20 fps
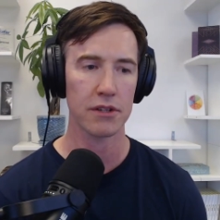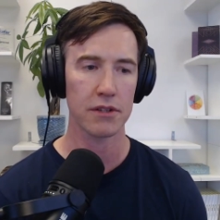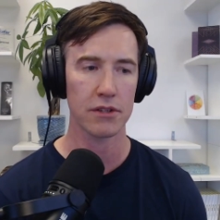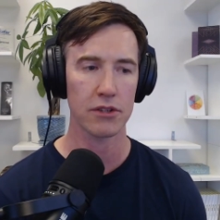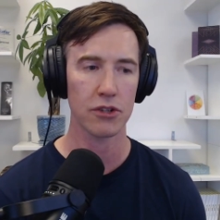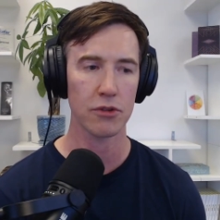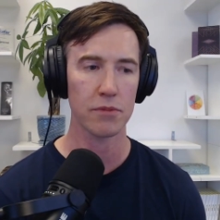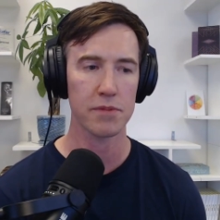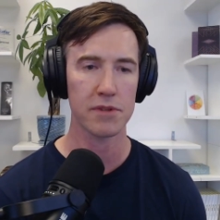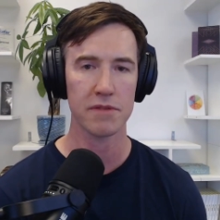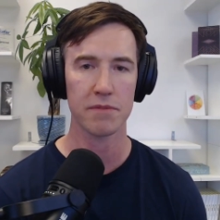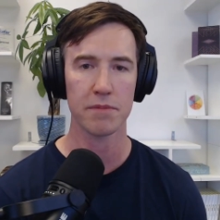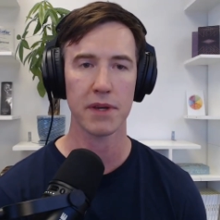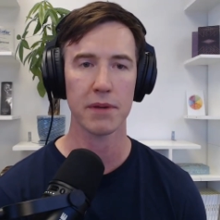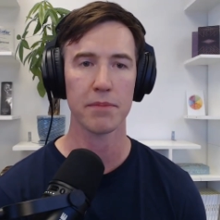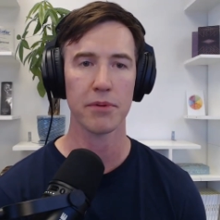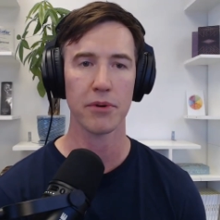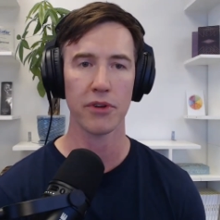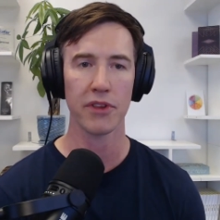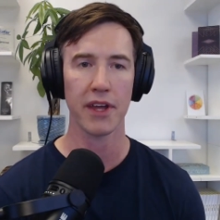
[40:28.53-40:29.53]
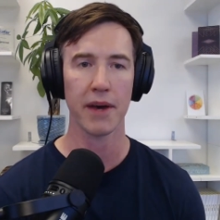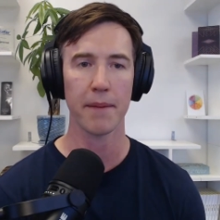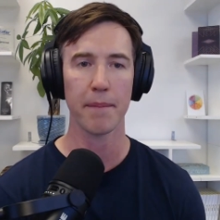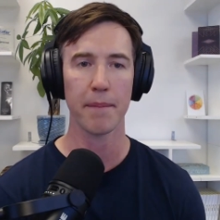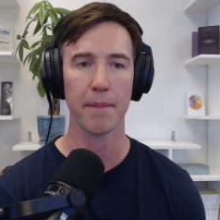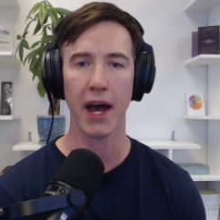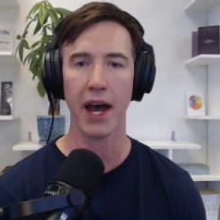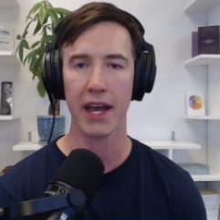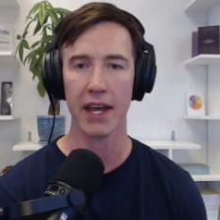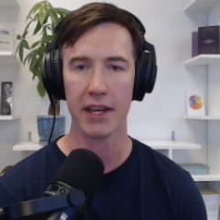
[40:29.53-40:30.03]
groups of people that
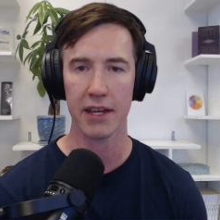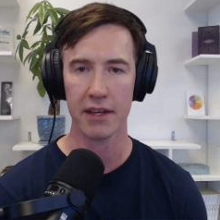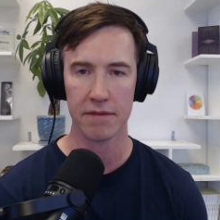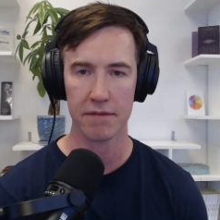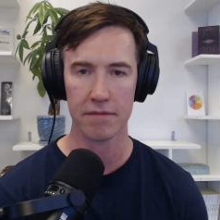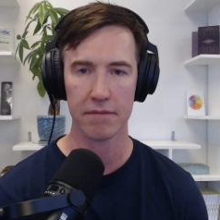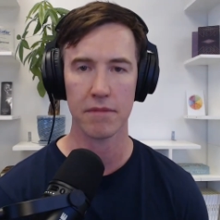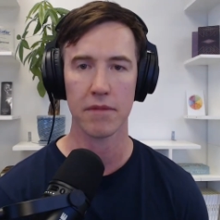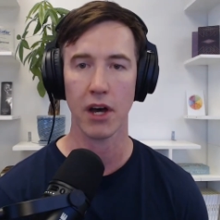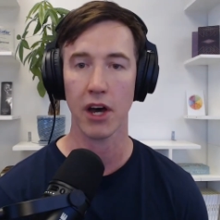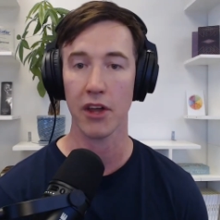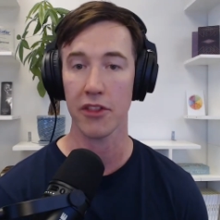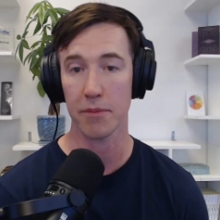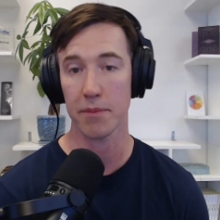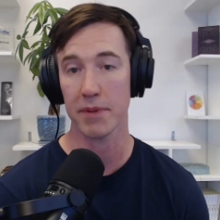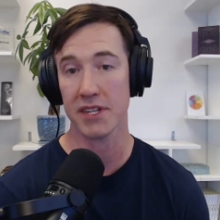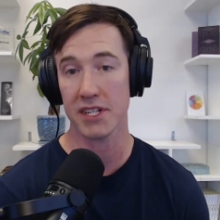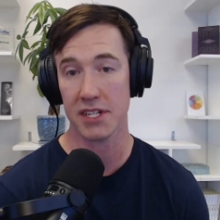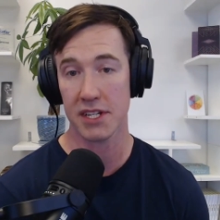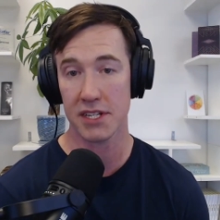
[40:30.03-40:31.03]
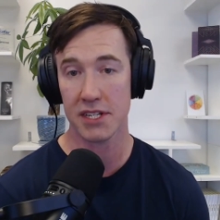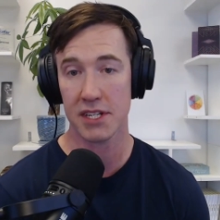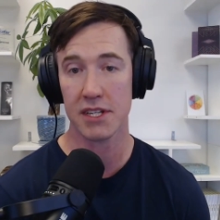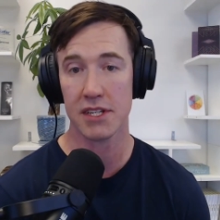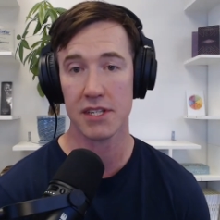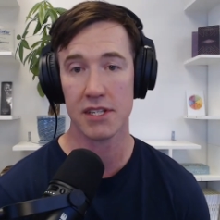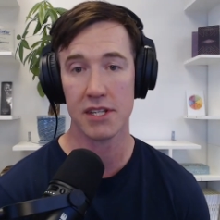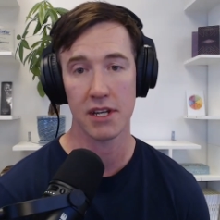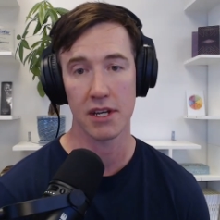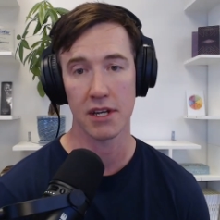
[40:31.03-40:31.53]
buy other
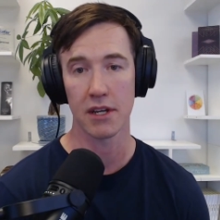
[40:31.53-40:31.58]
businesses.